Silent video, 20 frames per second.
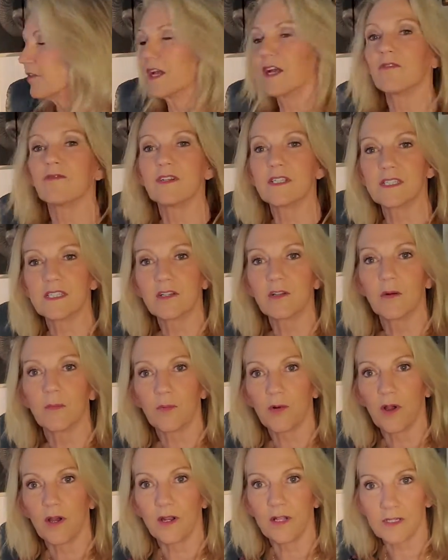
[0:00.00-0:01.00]
every single
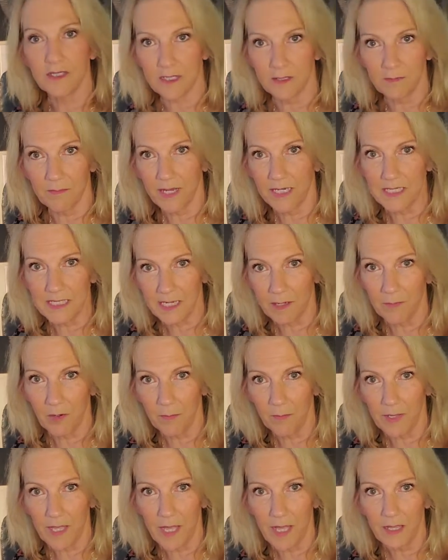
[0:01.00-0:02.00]
product in my demo
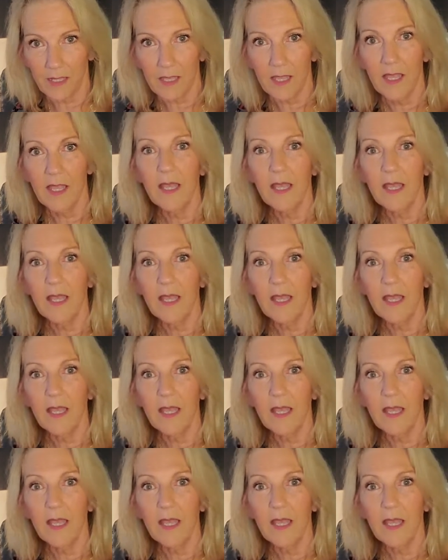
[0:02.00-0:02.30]
bag.